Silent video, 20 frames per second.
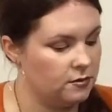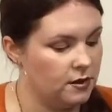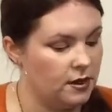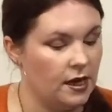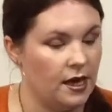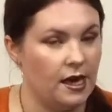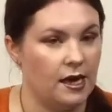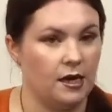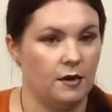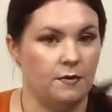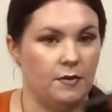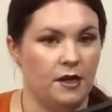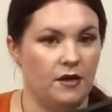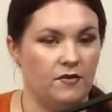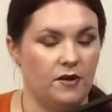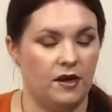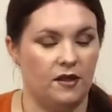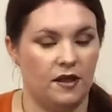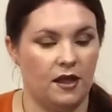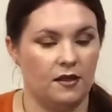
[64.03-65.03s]
It can be of
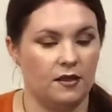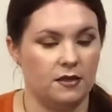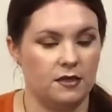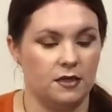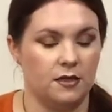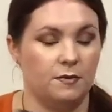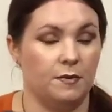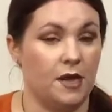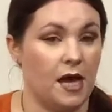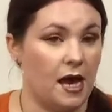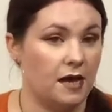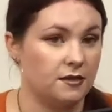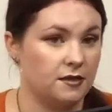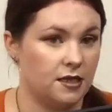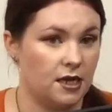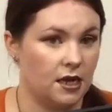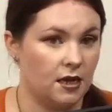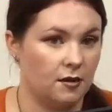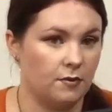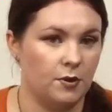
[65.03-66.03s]
anything. This is
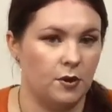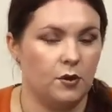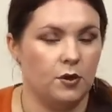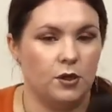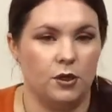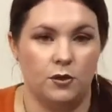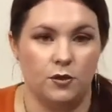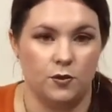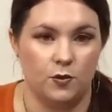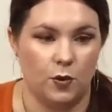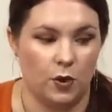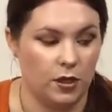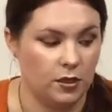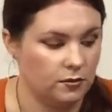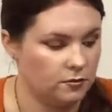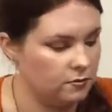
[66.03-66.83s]
plastic. We could use wood.